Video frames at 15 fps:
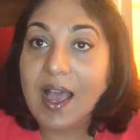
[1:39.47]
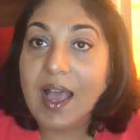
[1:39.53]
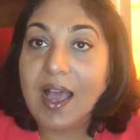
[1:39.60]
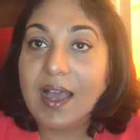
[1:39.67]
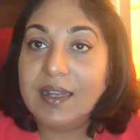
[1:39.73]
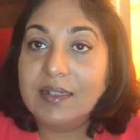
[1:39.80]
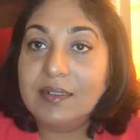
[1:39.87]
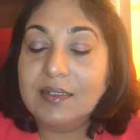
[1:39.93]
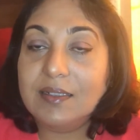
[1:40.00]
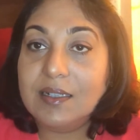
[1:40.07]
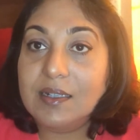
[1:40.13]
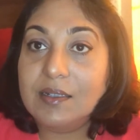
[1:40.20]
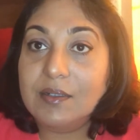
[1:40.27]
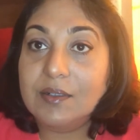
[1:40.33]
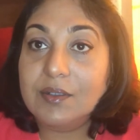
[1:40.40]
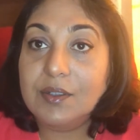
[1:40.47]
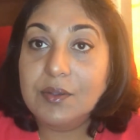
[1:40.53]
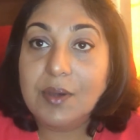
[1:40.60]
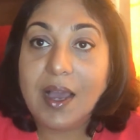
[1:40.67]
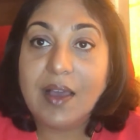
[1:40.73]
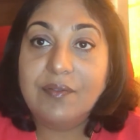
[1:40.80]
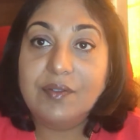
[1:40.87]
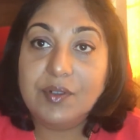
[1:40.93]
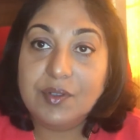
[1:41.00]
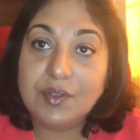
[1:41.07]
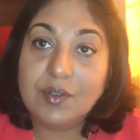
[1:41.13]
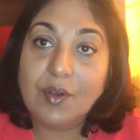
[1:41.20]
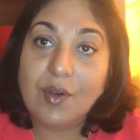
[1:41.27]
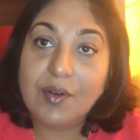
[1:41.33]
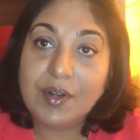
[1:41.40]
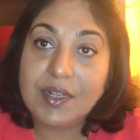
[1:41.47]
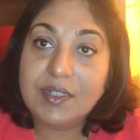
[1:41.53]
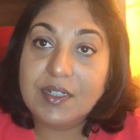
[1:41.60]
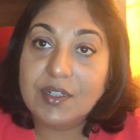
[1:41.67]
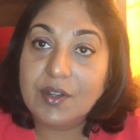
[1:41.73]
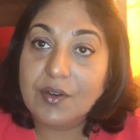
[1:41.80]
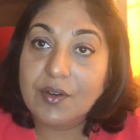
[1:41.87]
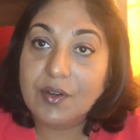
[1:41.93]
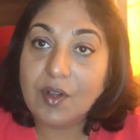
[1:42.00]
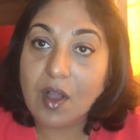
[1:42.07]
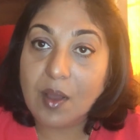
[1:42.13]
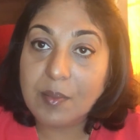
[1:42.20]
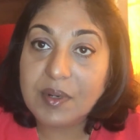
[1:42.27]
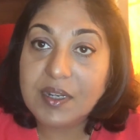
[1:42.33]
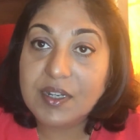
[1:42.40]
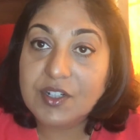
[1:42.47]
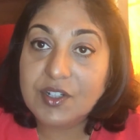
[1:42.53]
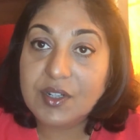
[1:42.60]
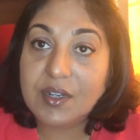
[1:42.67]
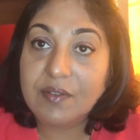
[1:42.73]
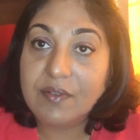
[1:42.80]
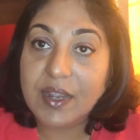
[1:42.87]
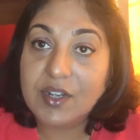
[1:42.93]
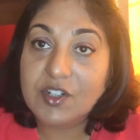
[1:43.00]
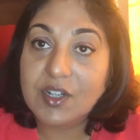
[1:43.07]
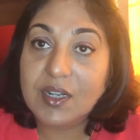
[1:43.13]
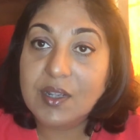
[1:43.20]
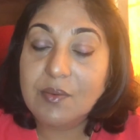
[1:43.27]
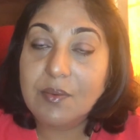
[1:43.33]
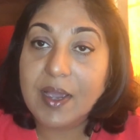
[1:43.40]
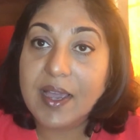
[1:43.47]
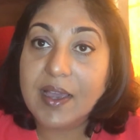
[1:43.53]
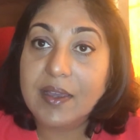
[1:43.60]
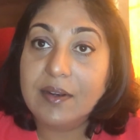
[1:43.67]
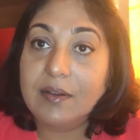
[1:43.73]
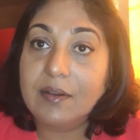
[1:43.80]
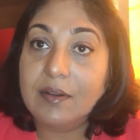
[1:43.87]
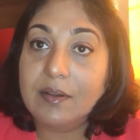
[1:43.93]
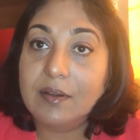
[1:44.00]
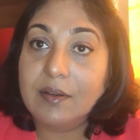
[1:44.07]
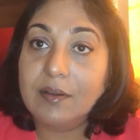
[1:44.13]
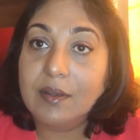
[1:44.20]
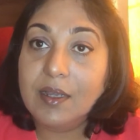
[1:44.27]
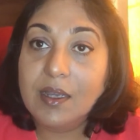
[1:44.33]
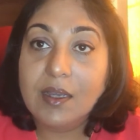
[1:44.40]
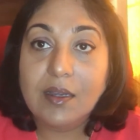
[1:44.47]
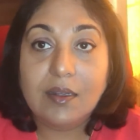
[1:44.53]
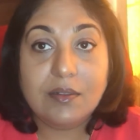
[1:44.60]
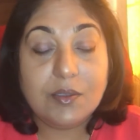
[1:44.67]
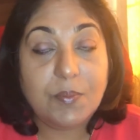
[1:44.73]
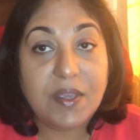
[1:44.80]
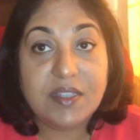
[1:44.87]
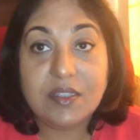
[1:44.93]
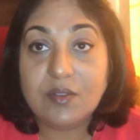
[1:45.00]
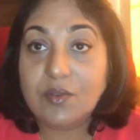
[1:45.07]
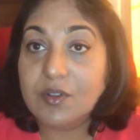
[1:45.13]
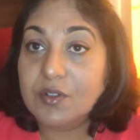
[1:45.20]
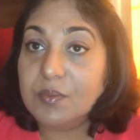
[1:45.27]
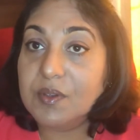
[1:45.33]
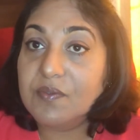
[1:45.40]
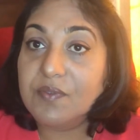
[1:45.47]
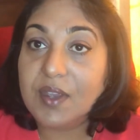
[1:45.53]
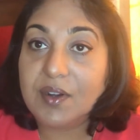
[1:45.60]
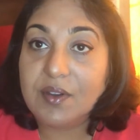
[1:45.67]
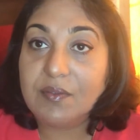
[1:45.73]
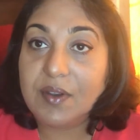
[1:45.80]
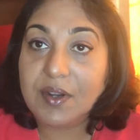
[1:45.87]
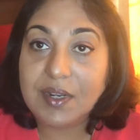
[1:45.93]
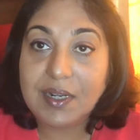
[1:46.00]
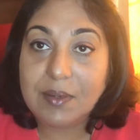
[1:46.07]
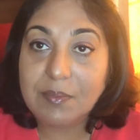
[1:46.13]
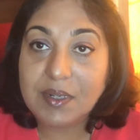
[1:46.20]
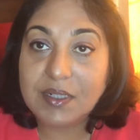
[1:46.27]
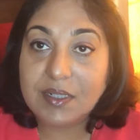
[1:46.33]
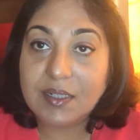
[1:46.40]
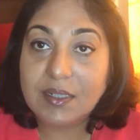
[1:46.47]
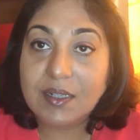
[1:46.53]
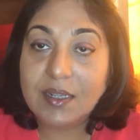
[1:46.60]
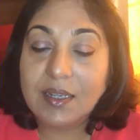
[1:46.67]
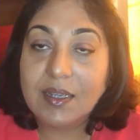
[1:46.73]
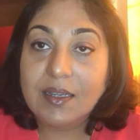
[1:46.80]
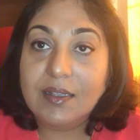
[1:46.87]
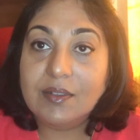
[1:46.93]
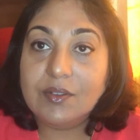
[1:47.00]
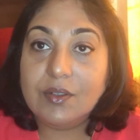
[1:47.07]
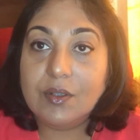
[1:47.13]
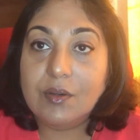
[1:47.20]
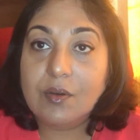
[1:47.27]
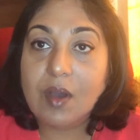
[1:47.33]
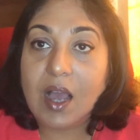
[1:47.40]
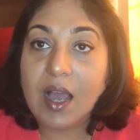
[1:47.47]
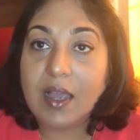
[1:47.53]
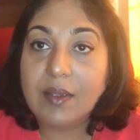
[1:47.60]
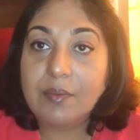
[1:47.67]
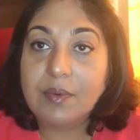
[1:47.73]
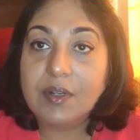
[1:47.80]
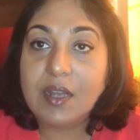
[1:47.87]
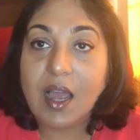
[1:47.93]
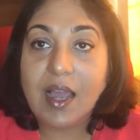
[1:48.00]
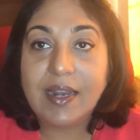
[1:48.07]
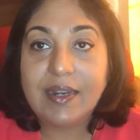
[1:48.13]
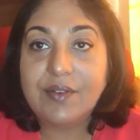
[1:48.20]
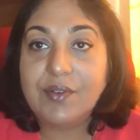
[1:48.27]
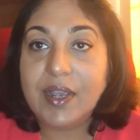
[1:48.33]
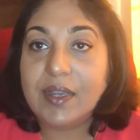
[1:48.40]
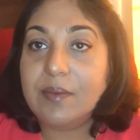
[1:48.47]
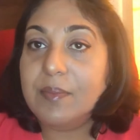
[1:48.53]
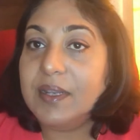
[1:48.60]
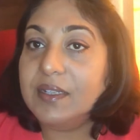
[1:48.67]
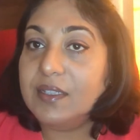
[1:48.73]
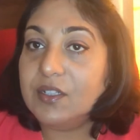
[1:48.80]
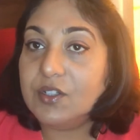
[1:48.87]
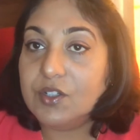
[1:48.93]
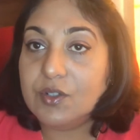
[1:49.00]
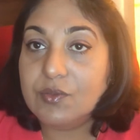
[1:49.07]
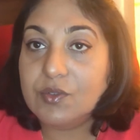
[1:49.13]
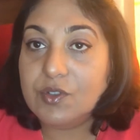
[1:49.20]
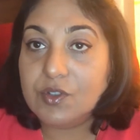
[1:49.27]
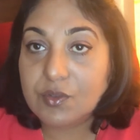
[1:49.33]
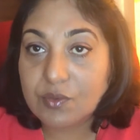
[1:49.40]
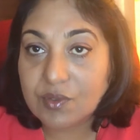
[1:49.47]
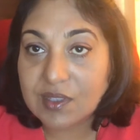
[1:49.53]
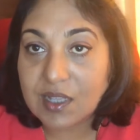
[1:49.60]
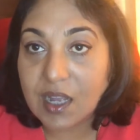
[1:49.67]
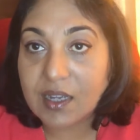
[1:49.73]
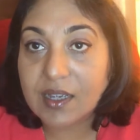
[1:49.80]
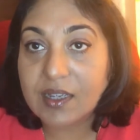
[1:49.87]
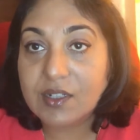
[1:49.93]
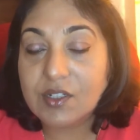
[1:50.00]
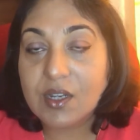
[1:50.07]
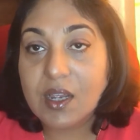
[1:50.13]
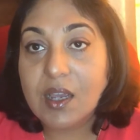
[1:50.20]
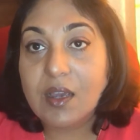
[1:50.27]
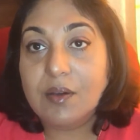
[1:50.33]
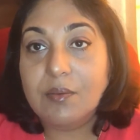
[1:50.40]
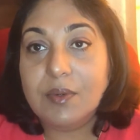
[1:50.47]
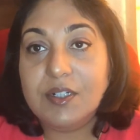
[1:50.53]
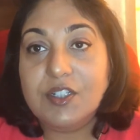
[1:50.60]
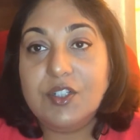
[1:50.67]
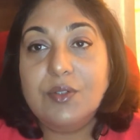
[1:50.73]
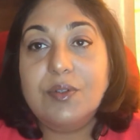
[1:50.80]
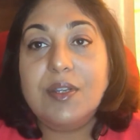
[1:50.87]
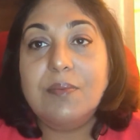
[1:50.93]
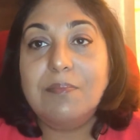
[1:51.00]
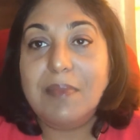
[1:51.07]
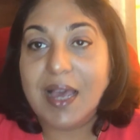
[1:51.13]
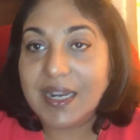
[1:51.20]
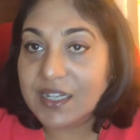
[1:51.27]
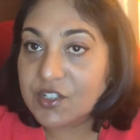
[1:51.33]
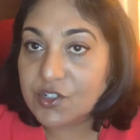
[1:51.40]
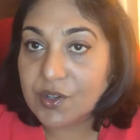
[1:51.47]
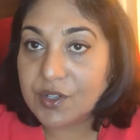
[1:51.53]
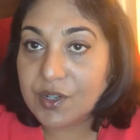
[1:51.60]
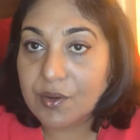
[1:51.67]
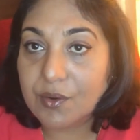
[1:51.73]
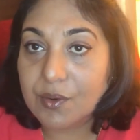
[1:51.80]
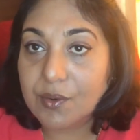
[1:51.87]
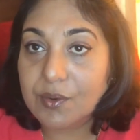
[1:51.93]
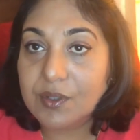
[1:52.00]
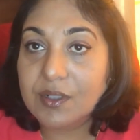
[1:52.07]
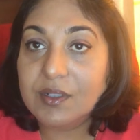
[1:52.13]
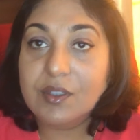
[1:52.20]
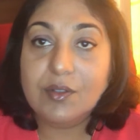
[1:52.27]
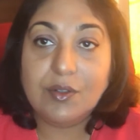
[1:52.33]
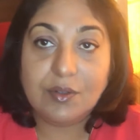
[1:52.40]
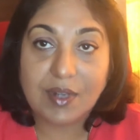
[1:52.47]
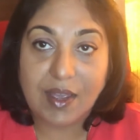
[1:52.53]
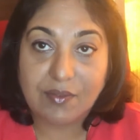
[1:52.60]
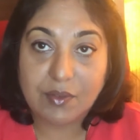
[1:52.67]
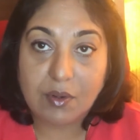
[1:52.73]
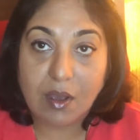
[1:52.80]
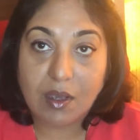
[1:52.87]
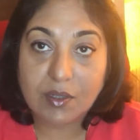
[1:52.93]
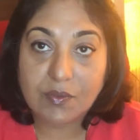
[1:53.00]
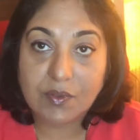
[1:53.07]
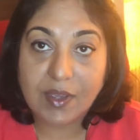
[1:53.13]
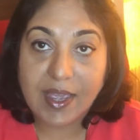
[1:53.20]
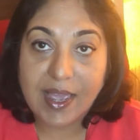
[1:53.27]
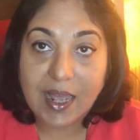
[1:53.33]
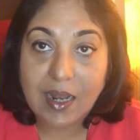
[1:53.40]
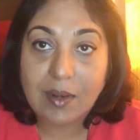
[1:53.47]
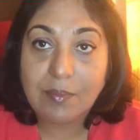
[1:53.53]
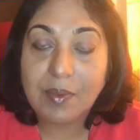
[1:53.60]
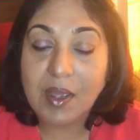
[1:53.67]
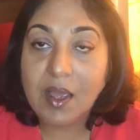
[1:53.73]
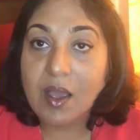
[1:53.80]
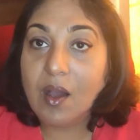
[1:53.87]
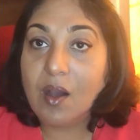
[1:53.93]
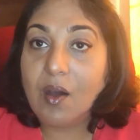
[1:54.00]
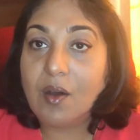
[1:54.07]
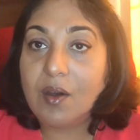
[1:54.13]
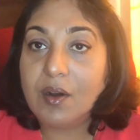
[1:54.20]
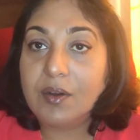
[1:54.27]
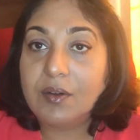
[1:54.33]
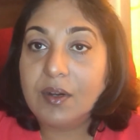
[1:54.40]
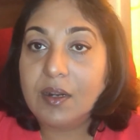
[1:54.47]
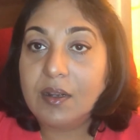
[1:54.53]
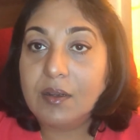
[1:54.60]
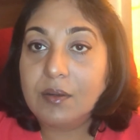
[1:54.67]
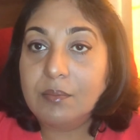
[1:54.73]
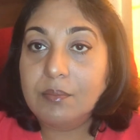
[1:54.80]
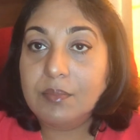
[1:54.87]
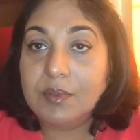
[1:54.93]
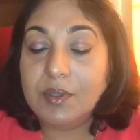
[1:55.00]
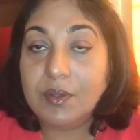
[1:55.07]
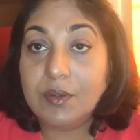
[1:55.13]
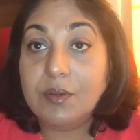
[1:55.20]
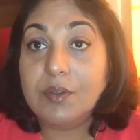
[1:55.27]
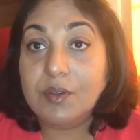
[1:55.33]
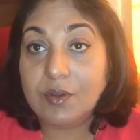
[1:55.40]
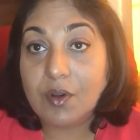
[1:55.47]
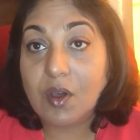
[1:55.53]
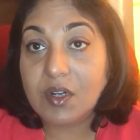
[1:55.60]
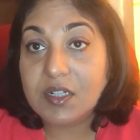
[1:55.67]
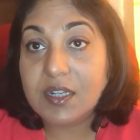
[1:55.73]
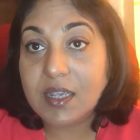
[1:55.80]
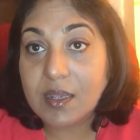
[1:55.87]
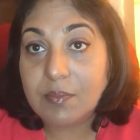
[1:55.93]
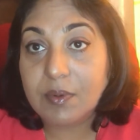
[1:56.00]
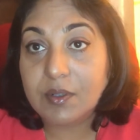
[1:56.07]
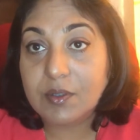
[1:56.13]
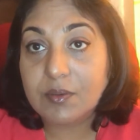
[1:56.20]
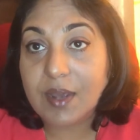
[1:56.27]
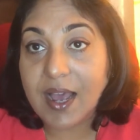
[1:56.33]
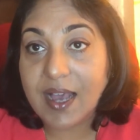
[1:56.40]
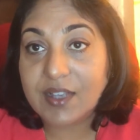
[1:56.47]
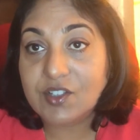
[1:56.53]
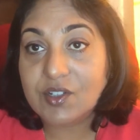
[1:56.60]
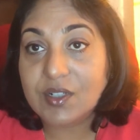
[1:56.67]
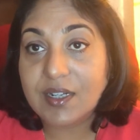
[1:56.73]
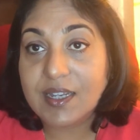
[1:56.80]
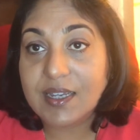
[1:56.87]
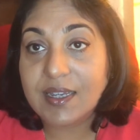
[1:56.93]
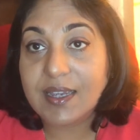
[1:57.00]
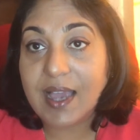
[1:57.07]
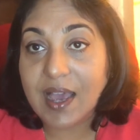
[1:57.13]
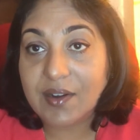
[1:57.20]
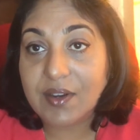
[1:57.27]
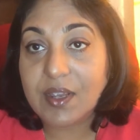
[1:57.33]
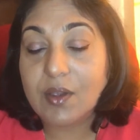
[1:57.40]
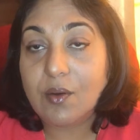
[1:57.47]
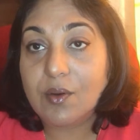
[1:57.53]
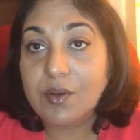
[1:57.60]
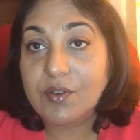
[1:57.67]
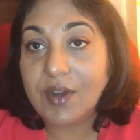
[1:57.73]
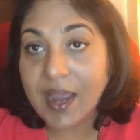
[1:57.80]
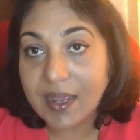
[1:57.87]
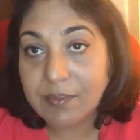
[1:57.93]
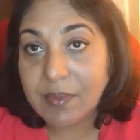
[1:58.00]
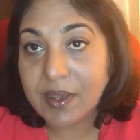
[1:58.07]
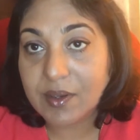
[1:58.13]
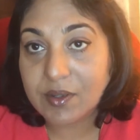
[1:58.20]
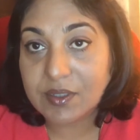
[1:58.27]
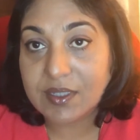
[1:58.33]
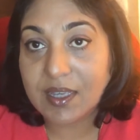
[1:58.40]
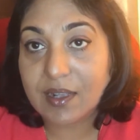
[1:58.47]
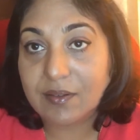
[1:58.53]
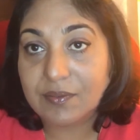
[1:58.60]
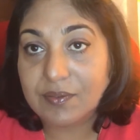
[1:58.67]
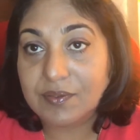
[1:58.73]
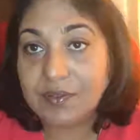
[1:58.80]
and you have to store it in your accommodation eventually, where space is going to be very, very limited. So I would highly recommend that you choose luggage which you can manage on your own. You don't have to ask for help, or you're not able to actually carry or drag by yourself.